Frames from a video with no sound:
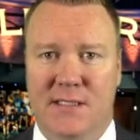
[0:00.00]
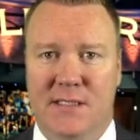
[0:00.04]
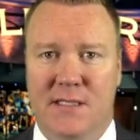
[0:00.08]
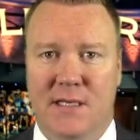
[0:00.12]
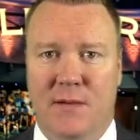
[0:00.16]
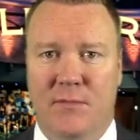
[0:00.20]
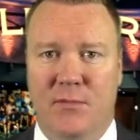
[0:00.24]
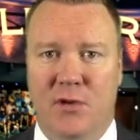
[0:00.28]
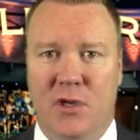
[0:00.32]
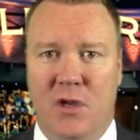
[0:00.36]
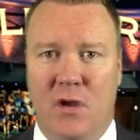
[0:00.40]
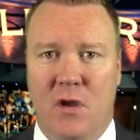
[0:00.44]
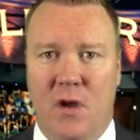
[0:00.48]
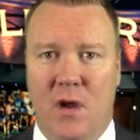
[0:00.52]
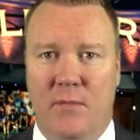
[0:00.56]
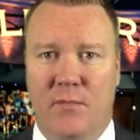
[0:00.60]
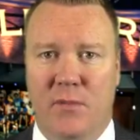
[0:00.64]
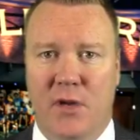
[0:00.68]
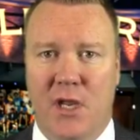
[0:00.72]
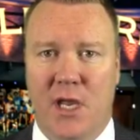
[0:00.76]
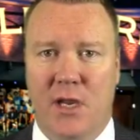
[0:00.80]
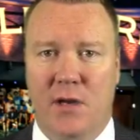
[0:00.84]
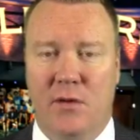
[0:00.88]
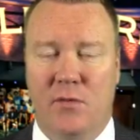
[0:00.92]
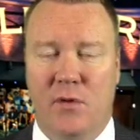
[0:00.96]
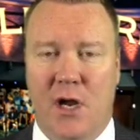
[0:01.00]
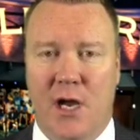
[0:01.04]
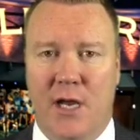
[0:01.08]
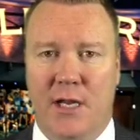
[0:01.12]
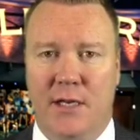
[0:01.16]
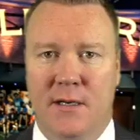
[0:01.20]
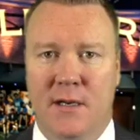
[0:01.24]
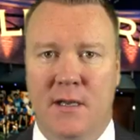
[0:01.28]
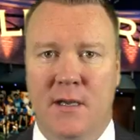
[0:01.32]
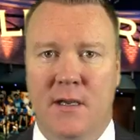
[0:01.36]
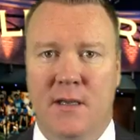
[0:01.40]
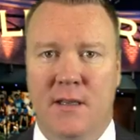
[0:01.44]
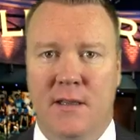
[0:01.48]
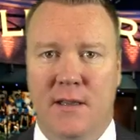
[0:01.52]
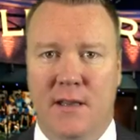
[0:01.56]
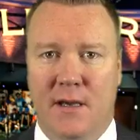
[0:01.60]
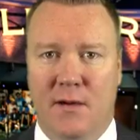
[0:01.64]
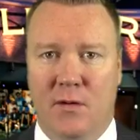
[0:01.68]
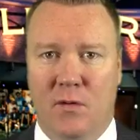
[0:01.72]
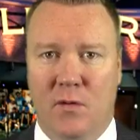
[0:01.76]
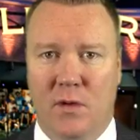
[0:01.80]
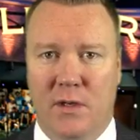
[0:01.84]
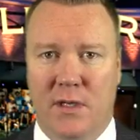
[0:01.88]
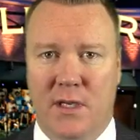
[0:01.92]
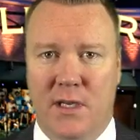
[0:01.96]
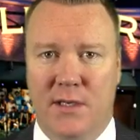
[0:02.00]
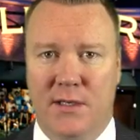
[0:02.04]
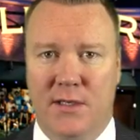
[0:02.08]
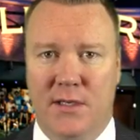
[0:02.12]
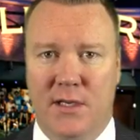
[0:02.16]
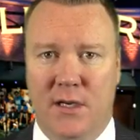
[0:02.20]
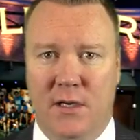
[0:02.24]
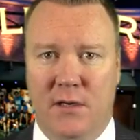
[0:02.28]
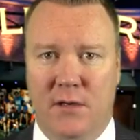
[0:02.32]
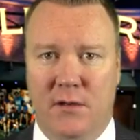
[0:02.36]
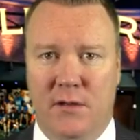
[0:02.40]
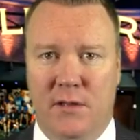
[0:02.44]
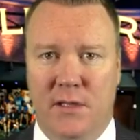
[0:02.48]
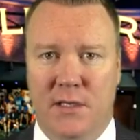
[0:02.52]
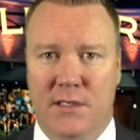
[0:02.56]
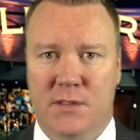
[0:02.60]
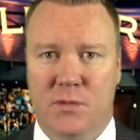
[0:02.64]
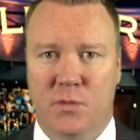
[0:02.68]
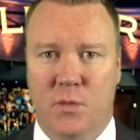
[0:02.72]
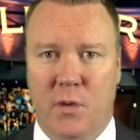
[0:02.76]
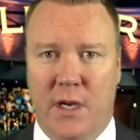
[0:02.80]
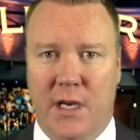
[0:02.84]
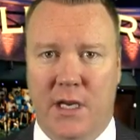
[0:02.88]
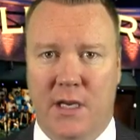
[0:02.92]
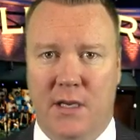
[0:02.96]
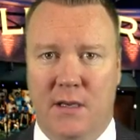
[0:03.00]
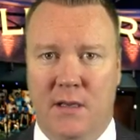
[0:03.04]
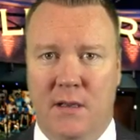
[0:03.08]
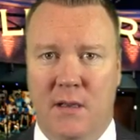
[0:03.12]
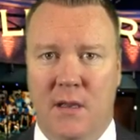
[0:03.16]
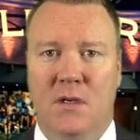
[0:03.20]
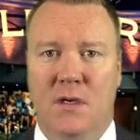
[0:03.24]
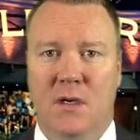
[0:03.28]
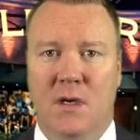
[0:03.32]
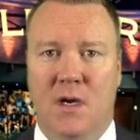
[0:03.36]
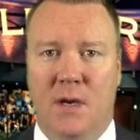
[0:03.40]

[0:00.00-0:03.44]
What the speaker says: WNBA run that will continue this week.